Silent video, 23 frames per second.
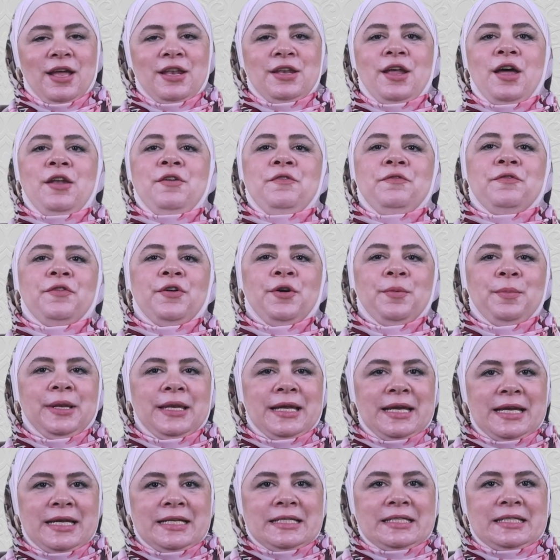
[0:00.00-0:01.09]
nonverbal
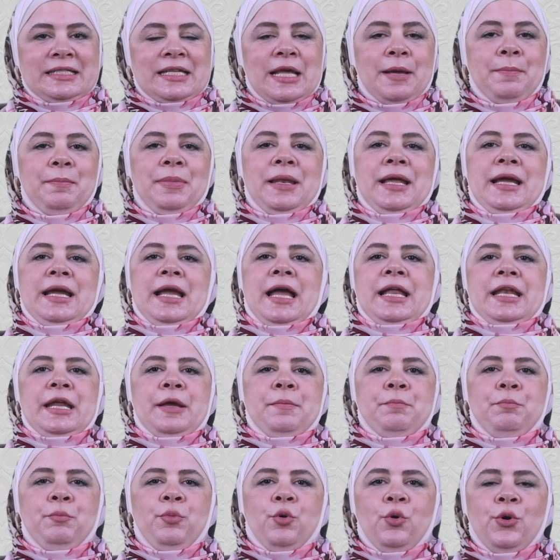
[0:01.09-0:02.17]
hints play an
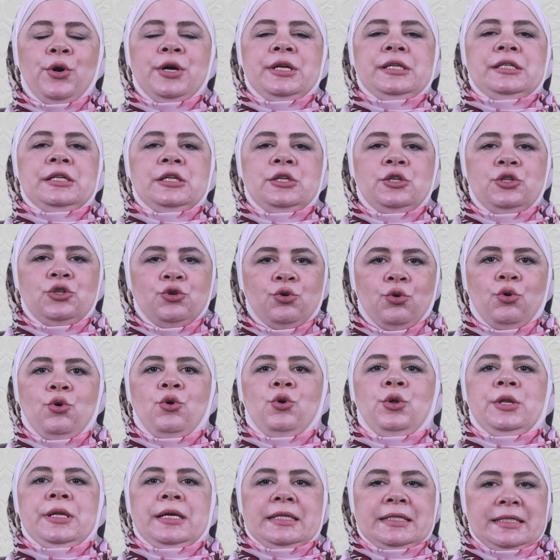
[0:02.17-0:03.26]
important
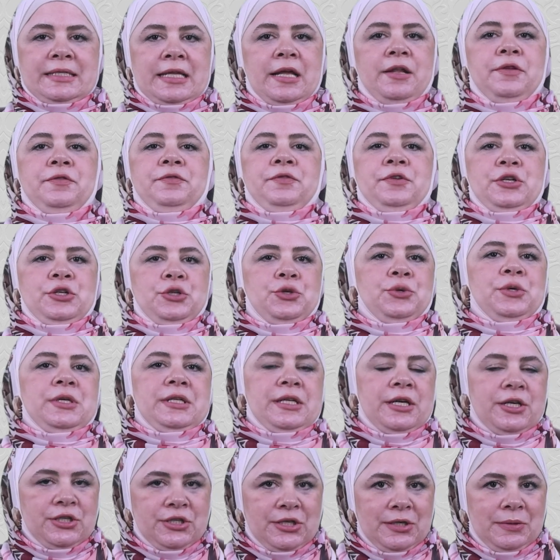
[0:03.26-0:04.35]
role in
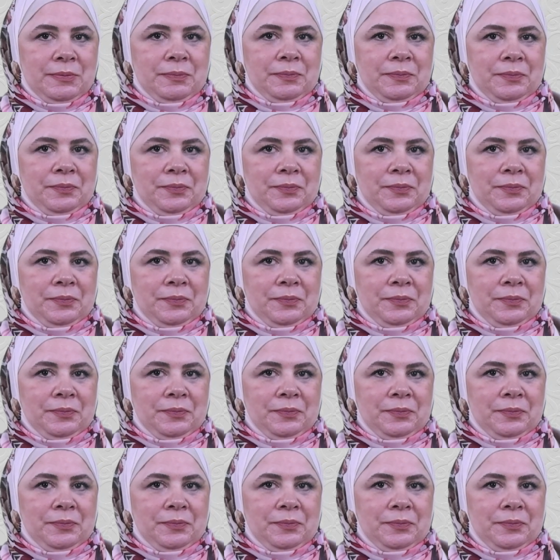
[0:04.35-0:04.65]
self-introduction.